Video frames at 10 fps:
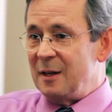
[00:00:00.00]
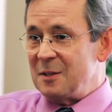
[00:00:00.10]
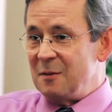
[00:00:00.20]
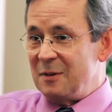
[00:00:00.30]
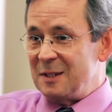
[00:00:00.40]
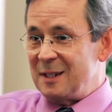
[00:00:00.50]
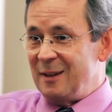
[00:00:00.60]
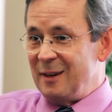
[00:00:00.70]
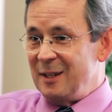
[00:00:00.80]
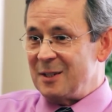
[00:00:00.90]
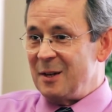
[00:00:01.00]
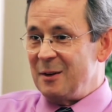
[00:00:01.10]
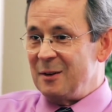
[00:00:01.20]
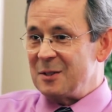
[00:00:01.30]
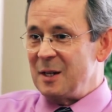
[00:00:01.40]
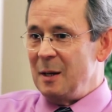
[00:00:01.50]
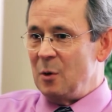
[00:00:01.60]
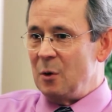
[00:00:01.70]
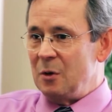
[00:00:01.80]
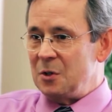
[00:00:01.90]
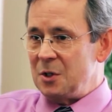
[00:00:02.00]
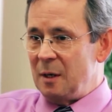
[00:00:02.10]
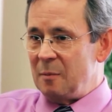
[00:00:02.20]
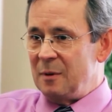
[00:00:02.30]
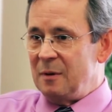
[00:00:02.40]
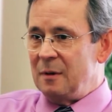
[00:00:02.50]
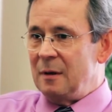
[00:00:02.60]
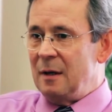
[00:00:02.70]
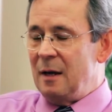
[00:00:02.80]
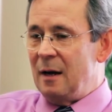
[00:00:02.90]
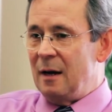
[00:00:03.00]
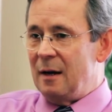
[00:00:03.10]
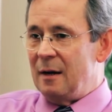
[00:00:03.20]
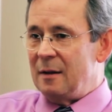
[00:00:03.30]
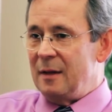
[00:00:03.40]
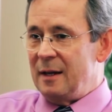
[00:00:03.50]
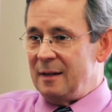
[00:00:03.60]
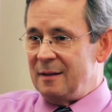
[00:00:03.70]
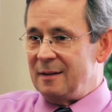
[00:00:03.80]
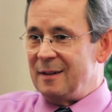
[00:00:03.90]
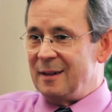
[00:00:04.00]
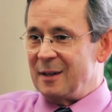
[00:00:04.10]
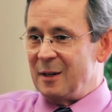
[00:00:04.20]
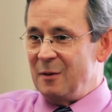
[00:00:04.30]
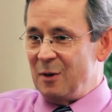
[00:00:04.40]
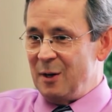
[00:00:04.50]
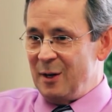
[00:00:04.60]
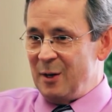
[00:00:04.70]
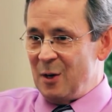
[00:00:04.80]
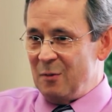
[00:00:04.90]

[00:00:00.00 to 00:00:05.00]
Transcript: a dozen facilities under the same ownership that converted